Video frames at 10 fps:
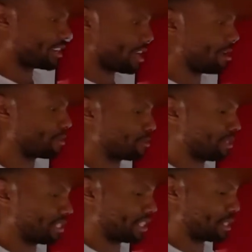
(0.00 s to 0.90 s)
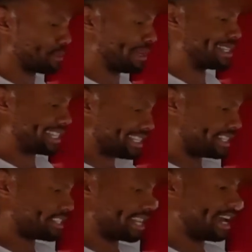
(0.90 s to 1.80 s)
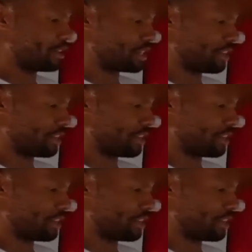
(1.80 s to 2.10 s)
accomplishments in this bus is this couch